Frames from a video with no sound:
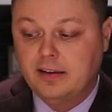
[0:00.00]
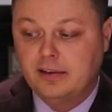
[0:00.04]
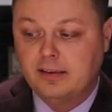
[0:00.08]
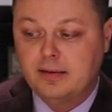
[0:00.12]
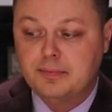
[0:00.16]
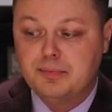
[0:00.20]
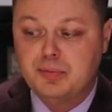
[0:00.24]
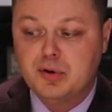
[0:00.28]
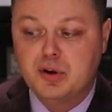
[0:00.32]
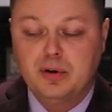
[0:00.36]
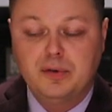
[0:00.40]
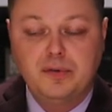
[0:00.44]
This is
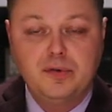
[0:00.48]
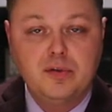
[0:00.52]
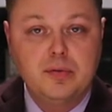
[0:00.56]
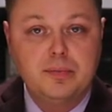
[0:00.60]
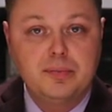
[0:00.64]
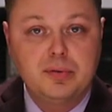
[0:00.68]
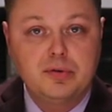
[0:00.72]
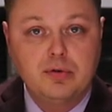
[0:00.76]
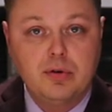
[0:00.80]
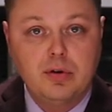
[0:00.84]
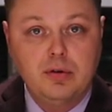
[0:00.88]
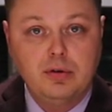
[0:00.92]
a beautiful
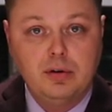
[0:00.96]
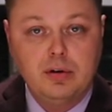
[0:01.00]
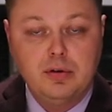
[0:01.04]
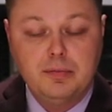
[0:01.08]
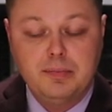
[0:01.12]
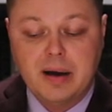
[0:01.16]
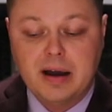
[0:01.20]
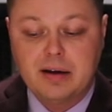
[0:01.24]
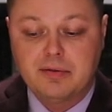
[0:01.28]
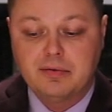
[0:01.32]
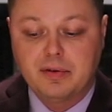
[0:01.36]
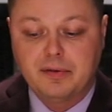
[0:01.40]

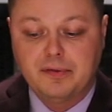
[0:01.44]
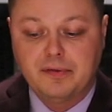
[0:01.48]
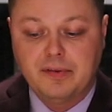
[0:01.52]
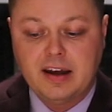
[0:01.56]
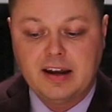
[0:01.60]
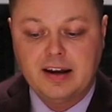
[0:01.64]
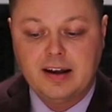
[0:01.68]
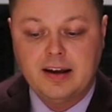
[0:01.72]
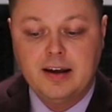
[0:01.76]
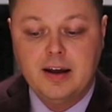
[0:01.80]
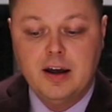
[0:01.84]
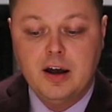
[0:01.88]
Barolo by
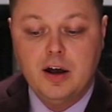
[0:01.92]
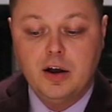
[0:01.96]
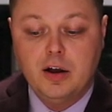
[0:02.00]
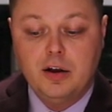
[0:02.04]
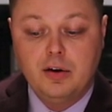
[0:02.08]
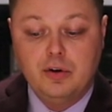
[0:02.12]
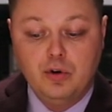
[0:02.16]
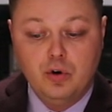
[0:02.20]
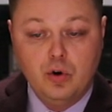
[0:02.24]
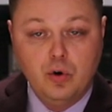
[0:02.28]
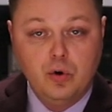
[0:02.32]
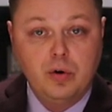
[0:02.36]
Rivetto
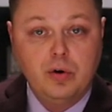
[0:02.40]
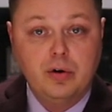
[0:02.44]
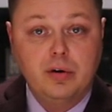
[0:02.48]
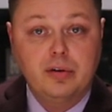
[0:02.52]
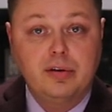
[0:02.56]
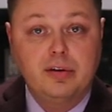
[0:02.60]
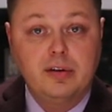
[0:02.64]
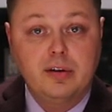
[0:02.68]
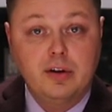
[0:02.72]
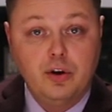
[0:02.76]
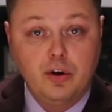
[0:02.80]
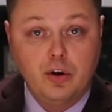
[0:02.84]

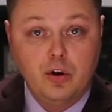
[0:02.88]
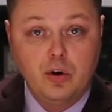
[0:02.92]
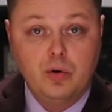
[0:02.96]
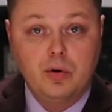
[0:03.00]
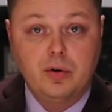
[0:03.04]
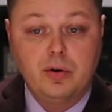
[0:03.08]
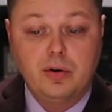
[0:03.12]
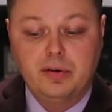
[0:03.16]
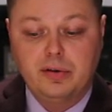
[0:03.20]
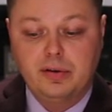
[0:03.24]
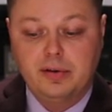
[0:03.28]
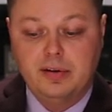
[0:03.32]
north,
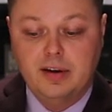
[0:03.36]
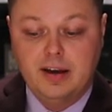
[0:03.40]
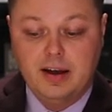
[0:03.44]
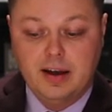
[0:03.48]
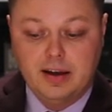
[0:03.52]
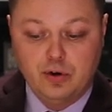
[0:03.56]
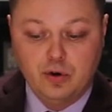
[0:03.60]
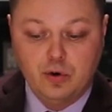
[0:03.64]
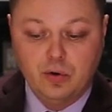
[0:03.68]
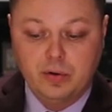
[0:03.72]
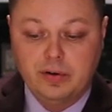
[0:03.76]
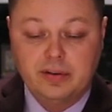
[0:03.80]
north,
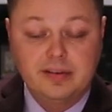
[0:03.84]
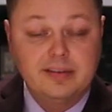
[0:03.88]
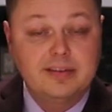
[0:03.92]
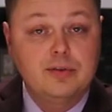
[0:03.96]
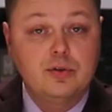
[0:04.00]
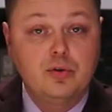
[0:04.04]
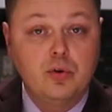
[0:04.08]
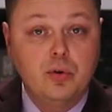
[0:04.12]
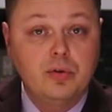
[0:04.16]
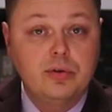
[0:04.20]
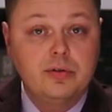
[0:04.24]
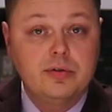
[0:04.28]
north,
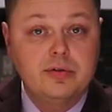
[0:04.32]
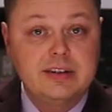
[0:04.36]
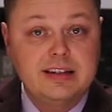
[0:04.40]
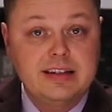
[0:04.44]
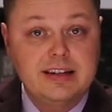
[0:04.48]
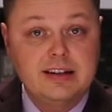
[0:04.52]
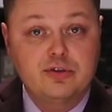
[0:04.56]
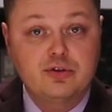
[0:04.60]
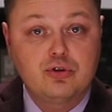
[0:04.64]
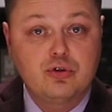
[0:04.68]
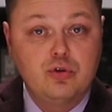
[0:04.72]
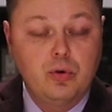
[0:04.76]
northern
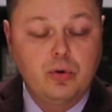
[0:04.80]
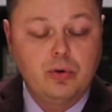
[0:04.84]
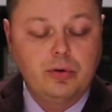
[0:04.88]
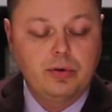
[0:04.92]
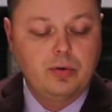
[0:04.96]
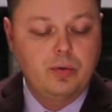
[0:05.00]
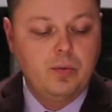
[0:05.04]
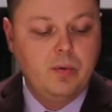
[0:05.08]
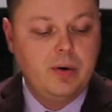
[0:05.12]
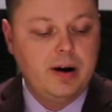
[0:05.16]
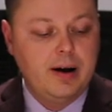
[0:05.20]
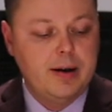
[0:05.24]
dish,
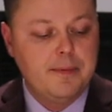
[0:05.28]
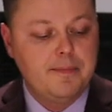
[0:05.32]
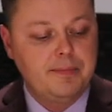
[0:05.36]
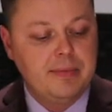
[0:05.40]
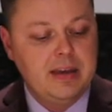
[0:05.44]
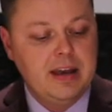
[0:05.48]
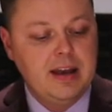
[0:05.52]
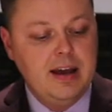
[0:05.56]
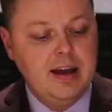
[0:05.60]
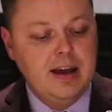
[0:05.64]
northern wine.